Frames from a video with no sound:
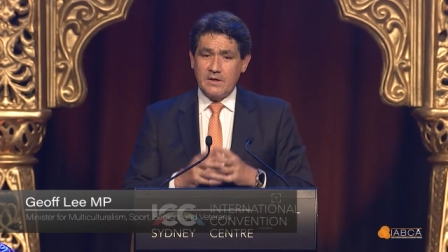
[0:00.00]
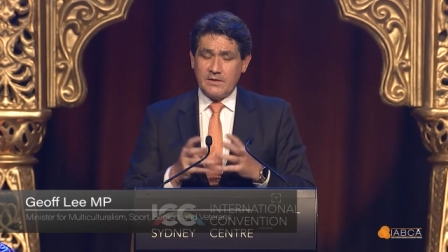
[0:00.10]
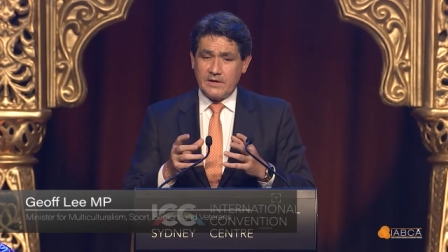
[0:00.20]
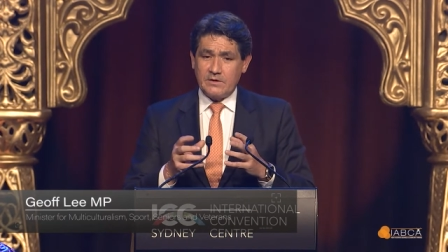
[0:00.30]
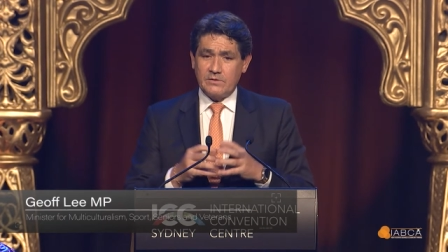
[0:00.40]

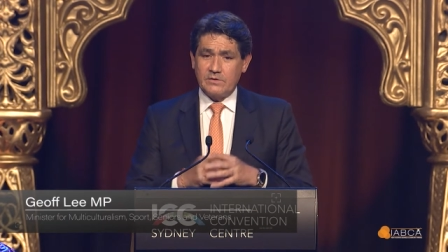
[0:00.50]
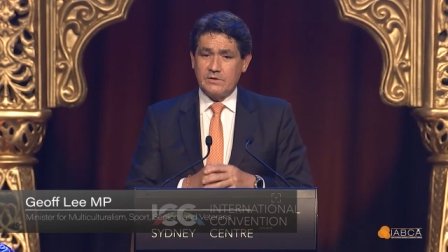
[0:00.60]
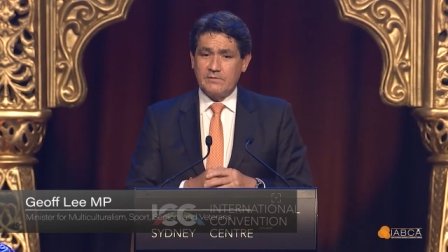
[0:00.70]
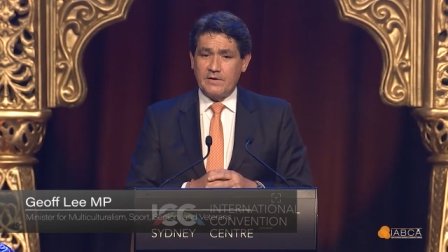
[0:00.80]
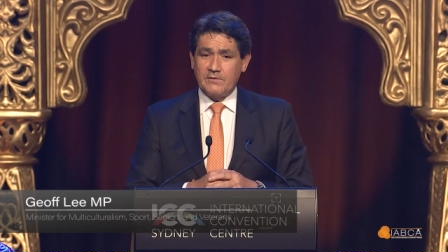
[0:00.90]
thank you to
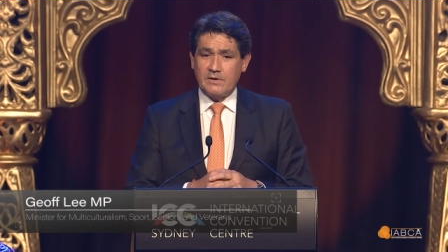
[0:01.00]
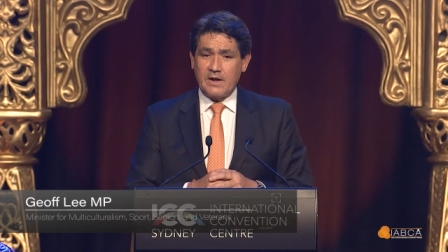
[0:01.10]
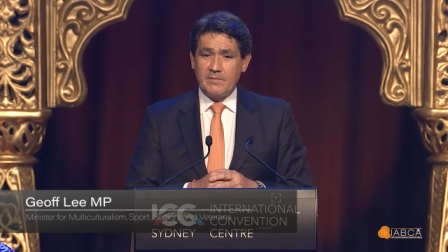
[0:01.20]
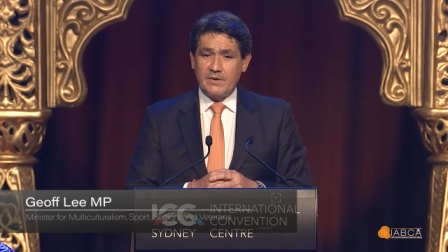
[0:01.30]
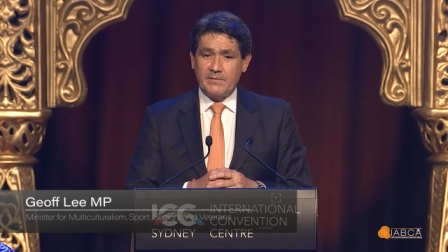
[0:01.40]
the federal
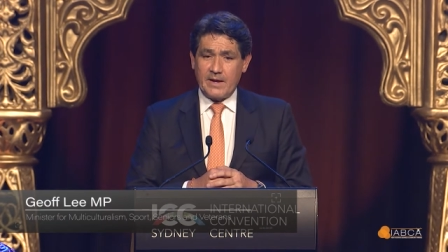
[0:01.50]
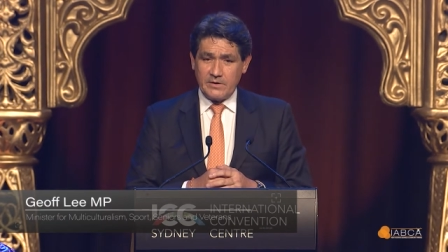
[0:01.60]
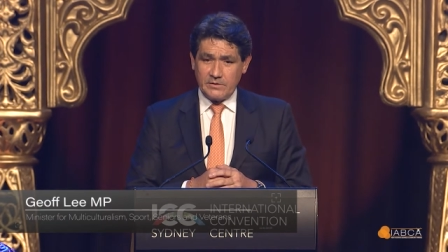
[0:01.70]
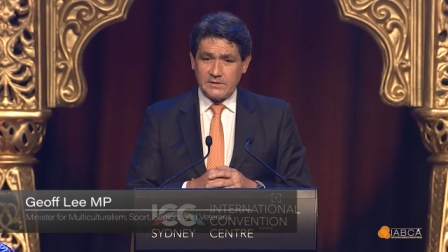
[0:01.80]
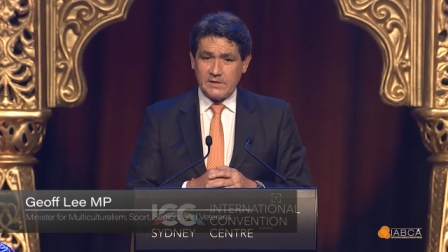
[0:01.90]
government about
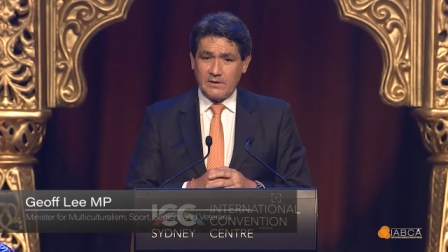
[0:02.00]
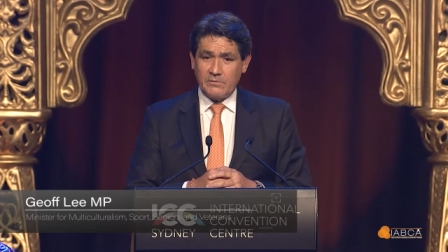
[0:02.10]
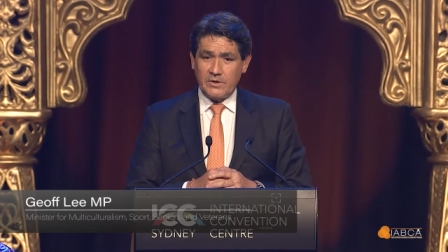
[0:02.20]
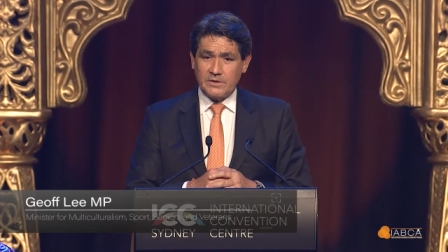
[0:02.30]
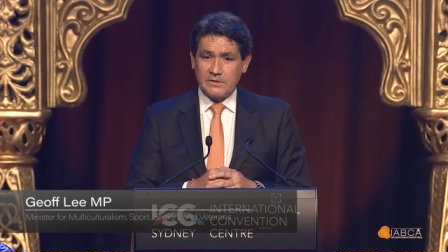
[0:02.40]
your stellar
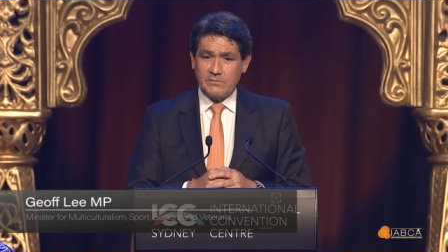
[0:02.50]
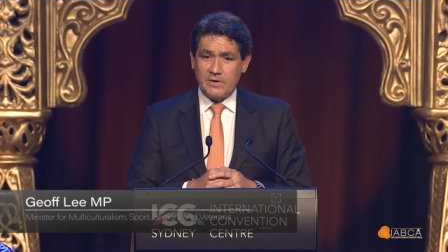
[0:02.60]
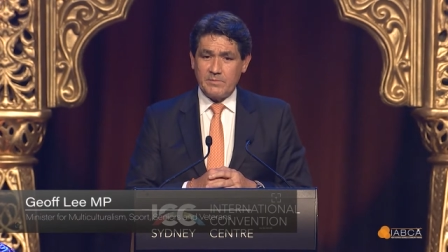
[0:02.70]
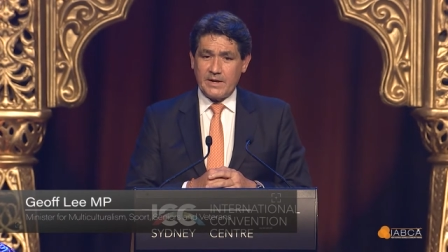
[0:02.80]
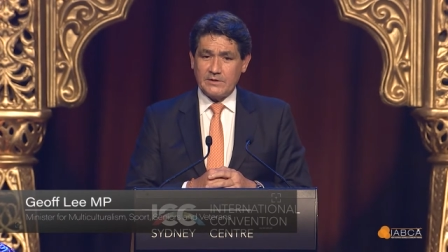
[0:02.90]
works in
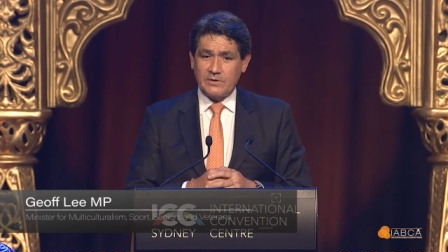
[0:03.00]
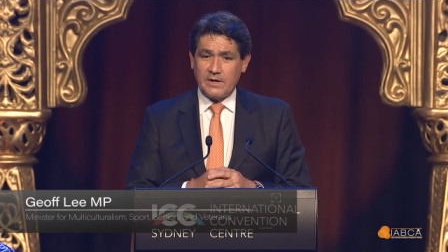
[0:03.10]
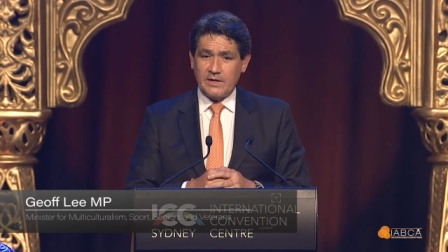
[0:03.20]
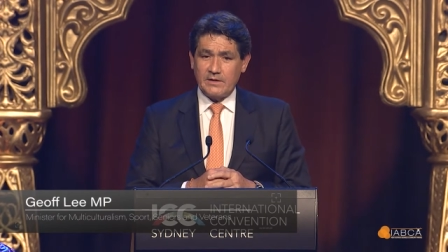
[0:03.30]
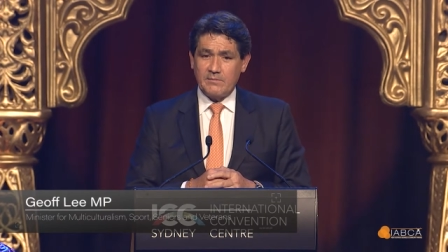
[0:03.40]

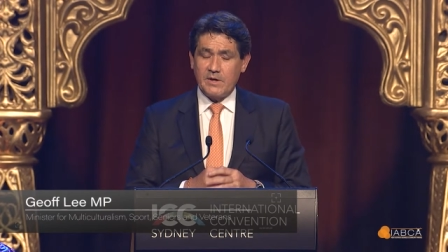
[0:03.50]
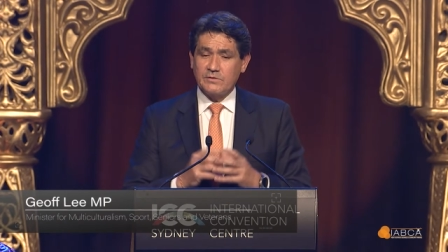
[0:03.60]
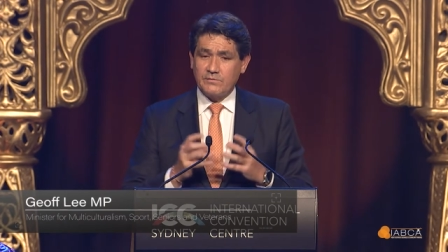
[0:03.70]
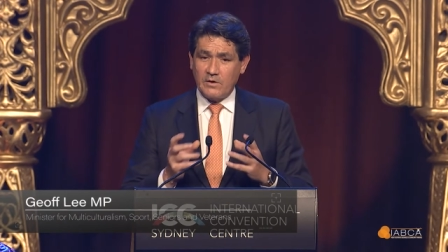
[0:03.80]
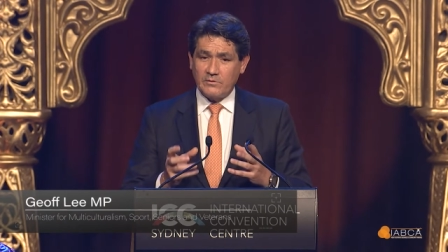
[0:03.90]
repatriating the
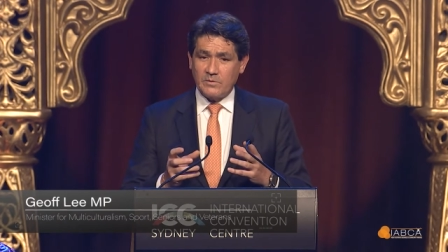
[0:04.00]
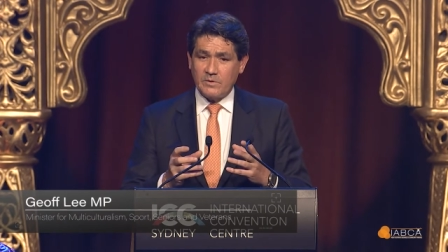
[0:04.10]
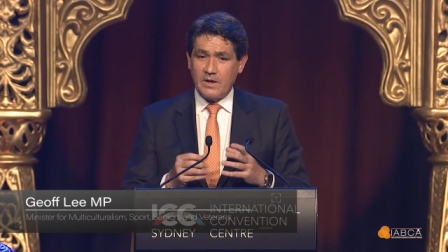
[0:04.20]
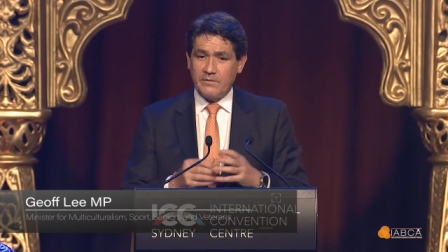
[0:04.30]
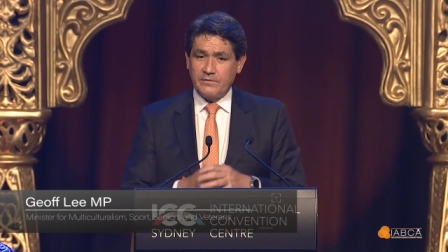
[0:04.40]
most vulnerable
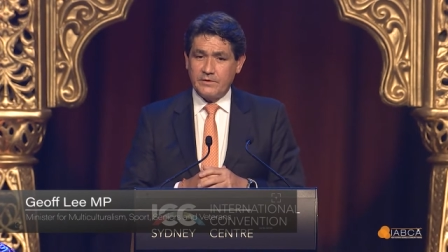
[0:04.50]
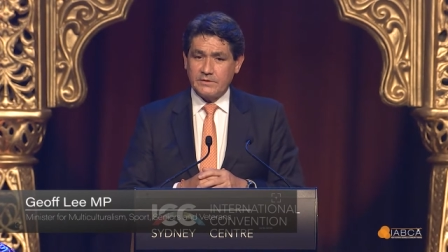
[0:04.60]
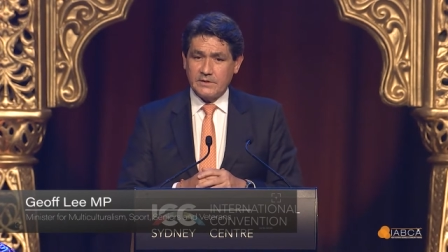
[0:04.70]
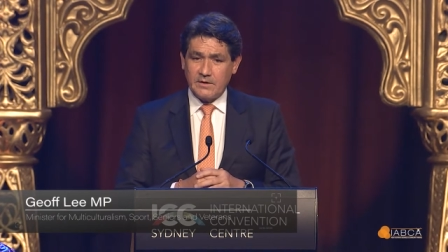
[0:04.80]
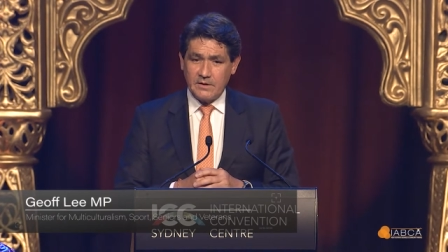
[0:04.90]
home first.
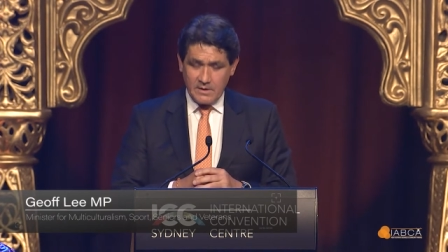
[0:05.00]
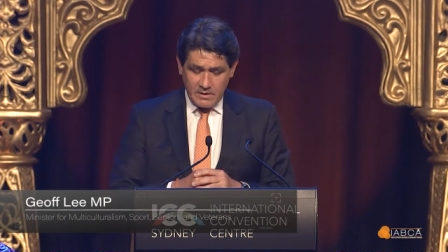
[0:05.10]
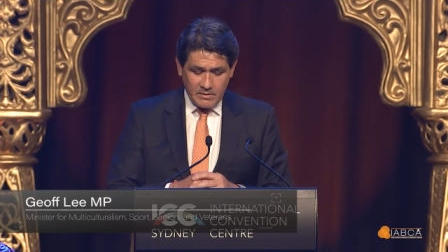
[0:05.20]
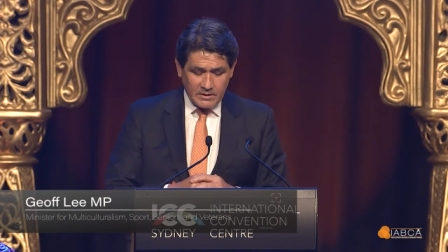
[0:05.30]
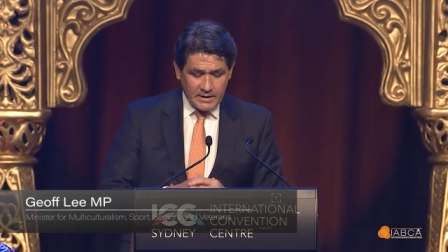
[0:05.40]
So
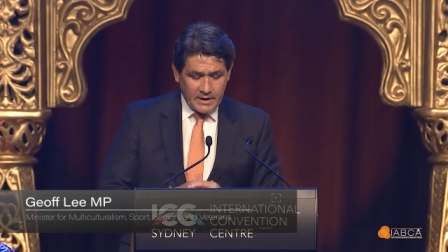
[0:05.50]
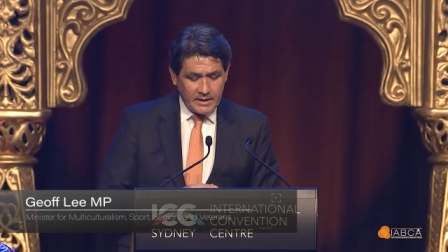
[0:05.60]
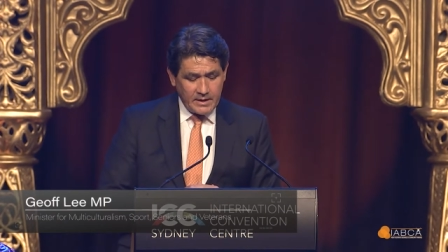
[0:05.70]
well done.